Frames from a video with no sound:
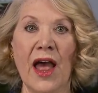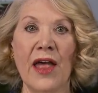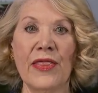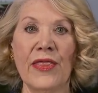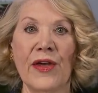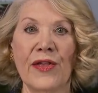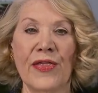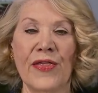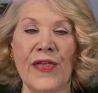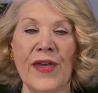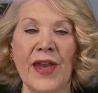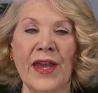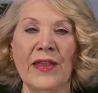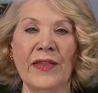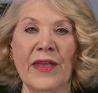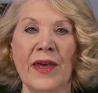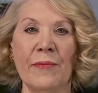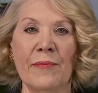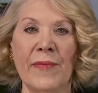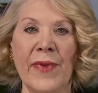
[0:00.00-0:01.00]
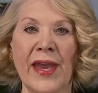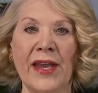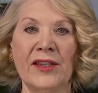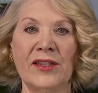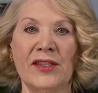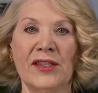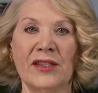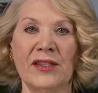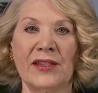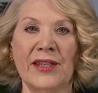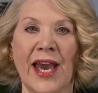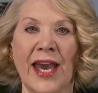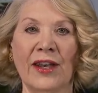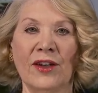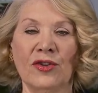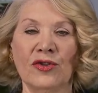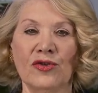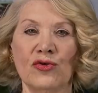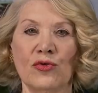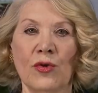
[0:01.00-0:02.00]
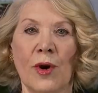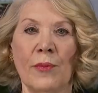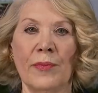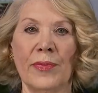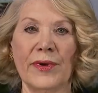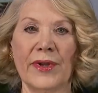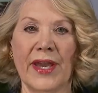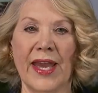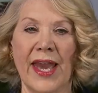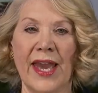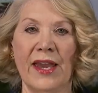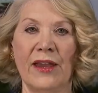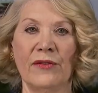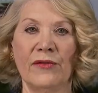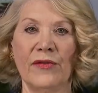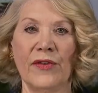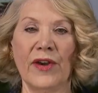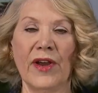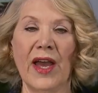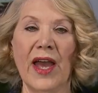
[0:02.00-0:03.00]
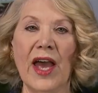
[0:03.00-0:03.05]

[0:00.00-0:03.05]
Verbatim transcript: the thing that makes Donald Trump cave.